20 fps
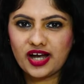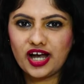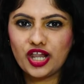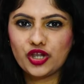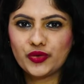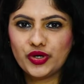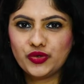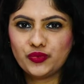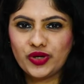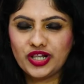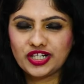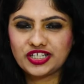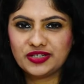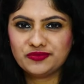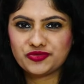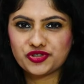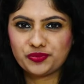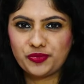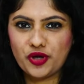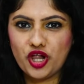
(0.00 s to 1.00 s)
Hello and
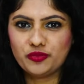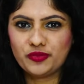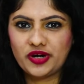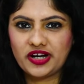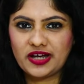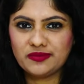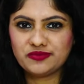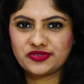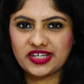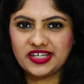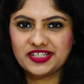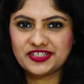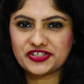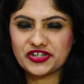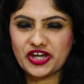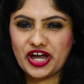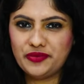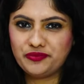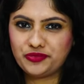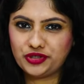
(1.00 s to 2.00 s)
welcome to Polymer
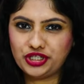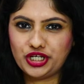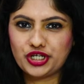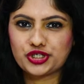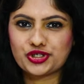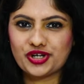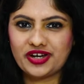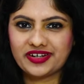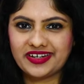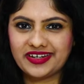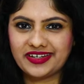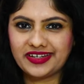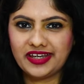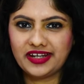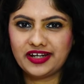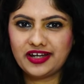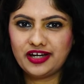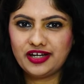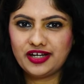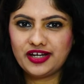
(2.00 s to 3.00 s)
Update. I'm Pratiksha,
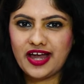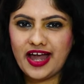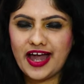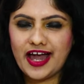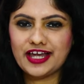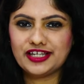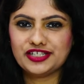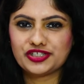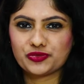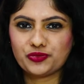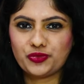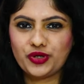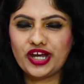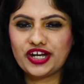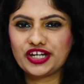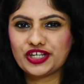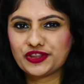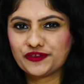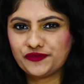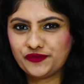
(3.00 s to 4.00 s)
Karkera, and we
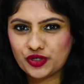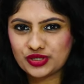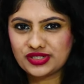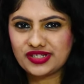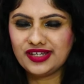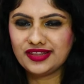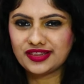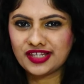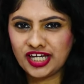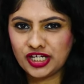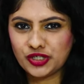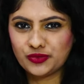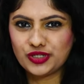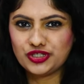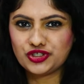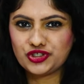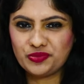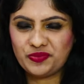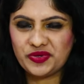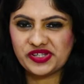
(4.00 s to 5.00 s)
are at the 14th
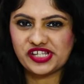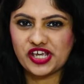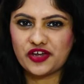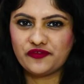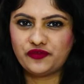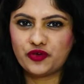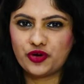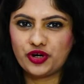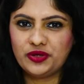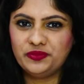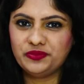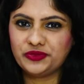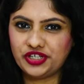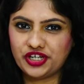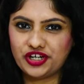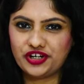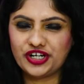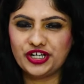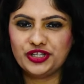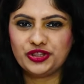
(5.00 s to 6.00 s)
Annual GPCA Forum
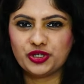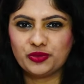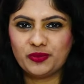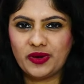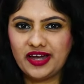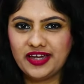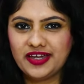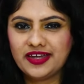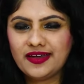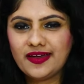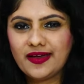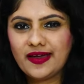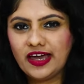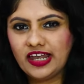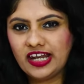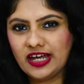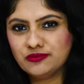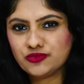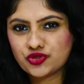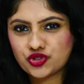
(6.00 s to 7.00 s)
here in Dubai,
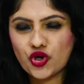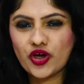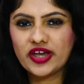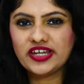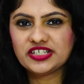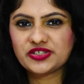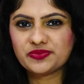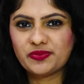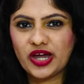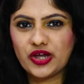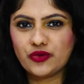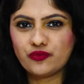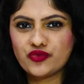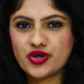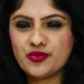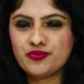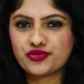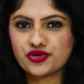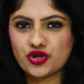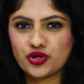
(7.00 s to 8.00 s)
and I'm joined by
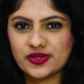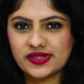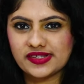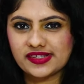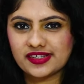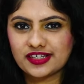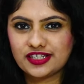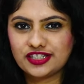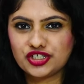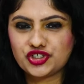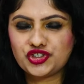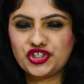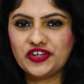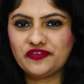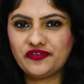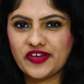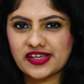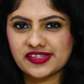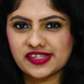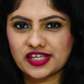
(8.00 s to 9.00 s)
Wim Roels, the
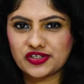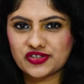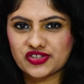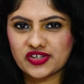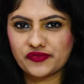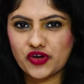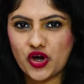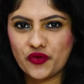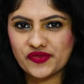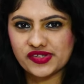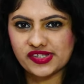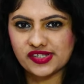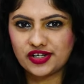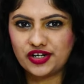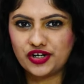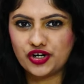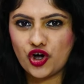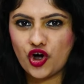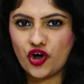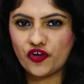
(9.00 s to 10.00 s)
Chief Executive
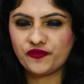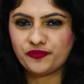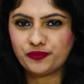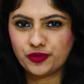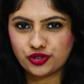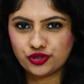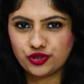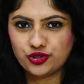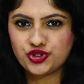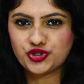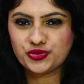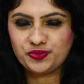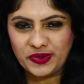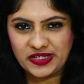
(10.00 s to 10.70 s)
Officer of Borouge